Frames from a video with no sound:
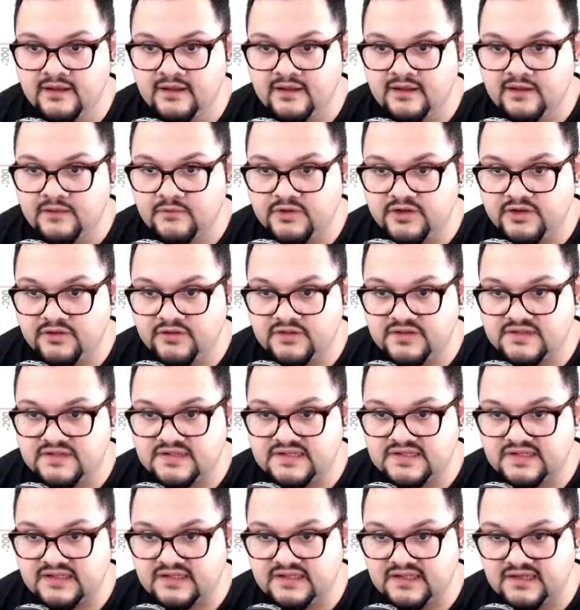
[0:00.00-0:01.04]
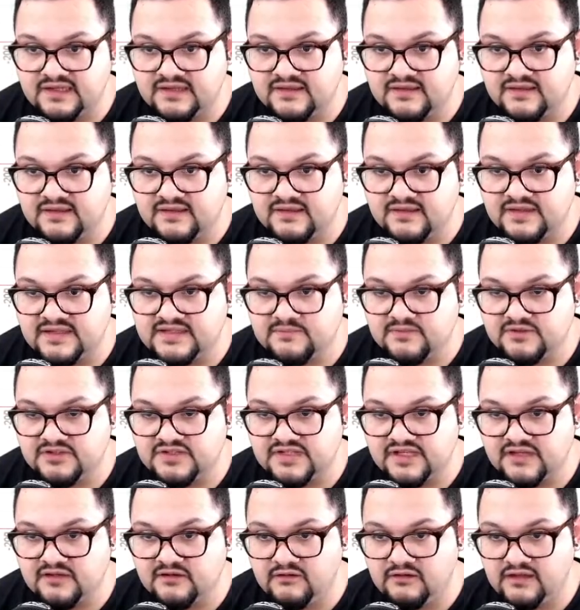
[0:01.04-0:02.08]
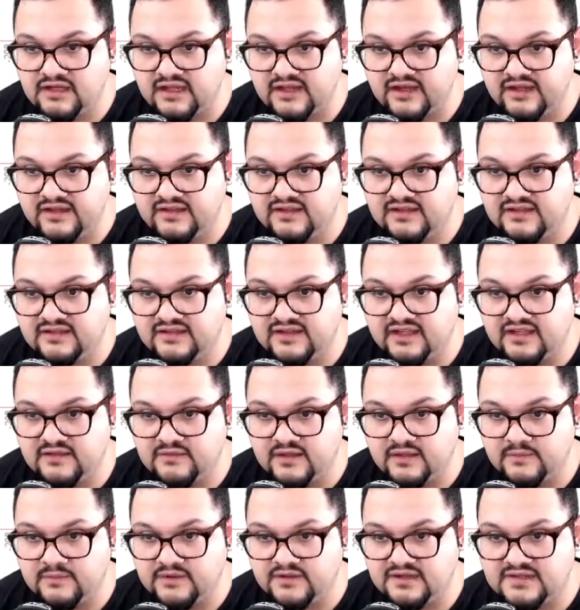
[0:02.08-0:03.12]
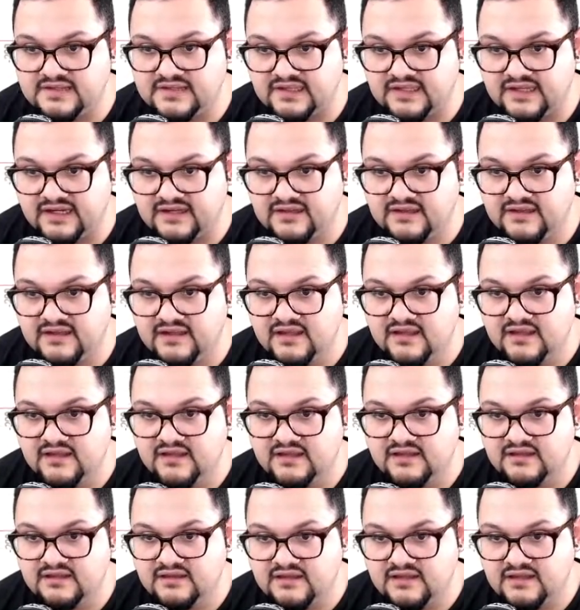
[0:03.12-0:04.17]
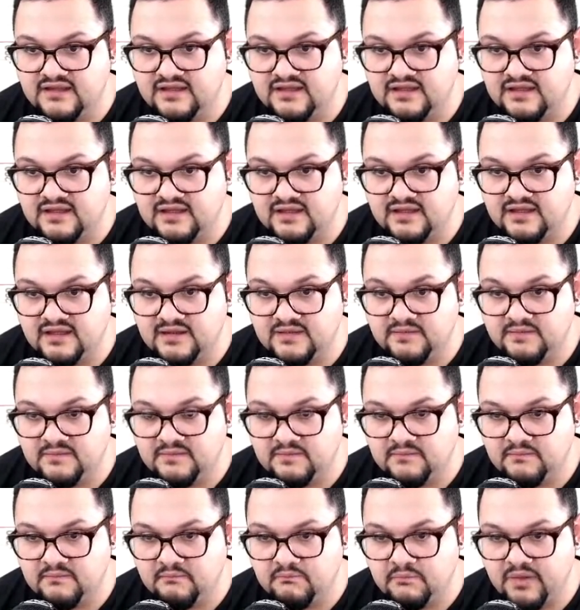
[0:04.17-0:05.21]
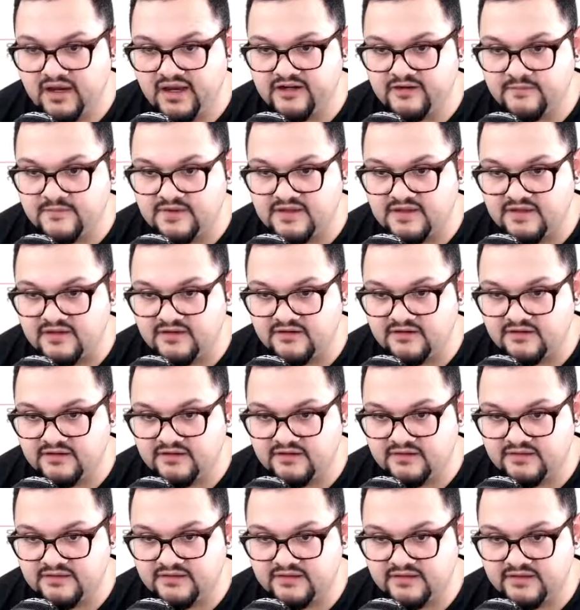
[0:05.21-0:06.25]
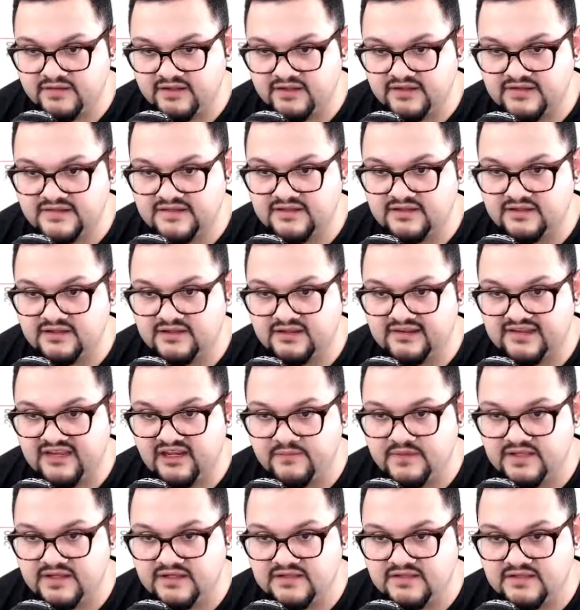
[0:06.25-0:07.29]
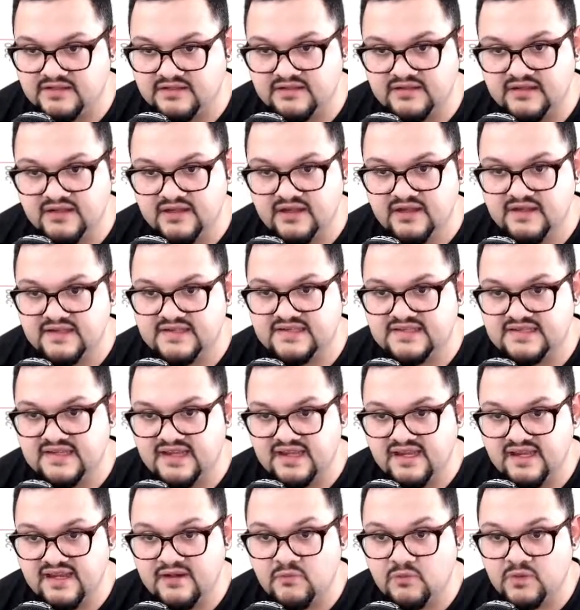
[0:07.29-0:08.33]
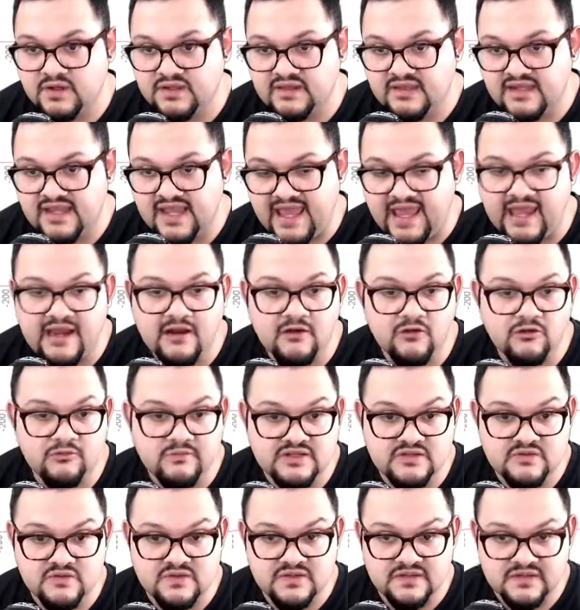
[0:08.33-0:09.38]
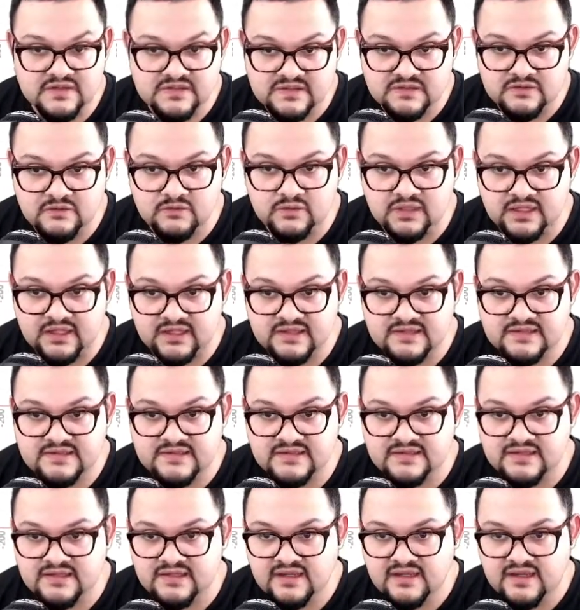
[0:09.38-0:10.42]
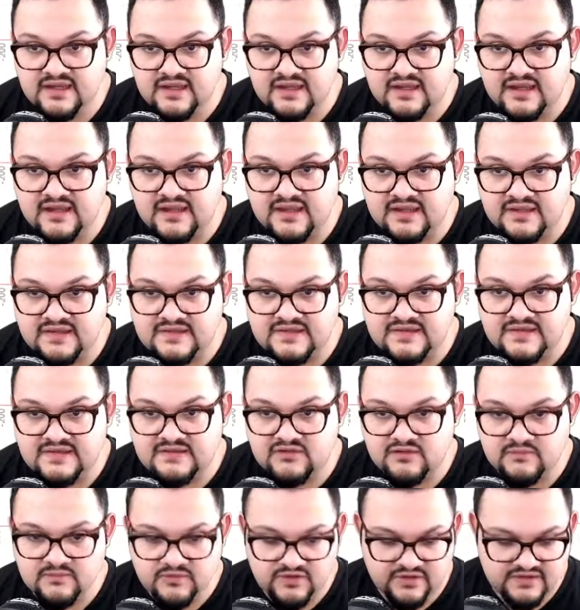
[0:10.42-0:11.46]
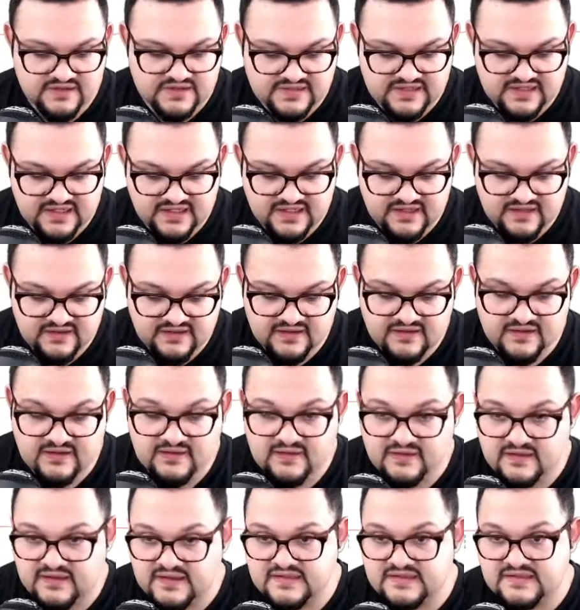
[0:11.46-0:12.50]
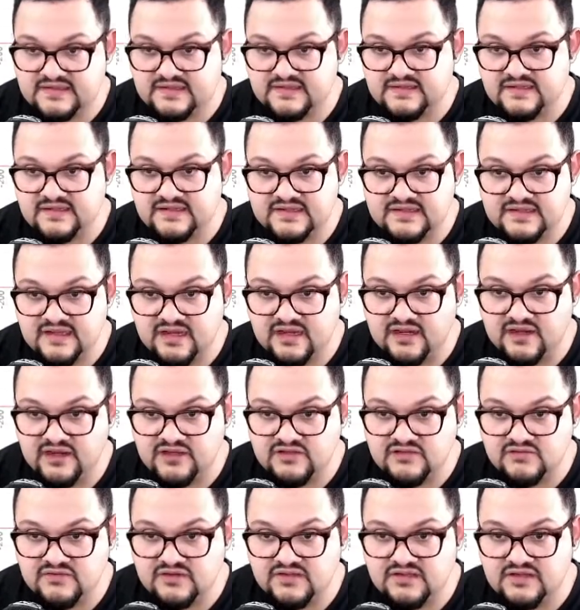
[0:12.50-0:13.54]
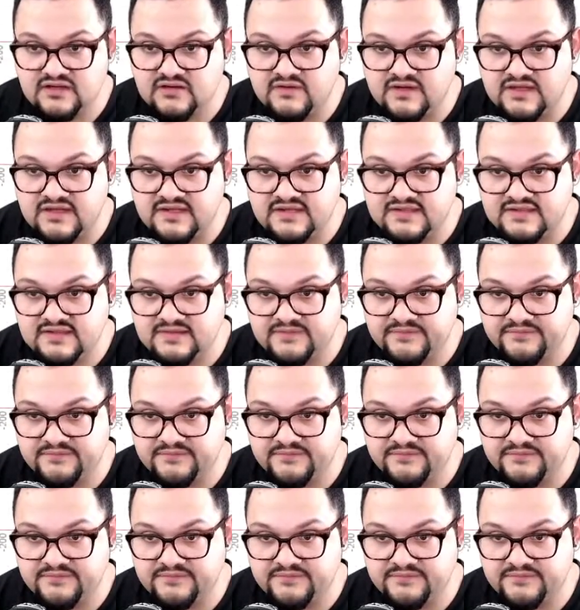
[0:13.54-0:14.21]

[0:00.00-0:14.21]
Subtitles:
We're going to select this particular line, and then I'm going to select the bottom here, and this is going to allow me to say what the angle between these two lines is. So I'm going to say this is 100 degrees.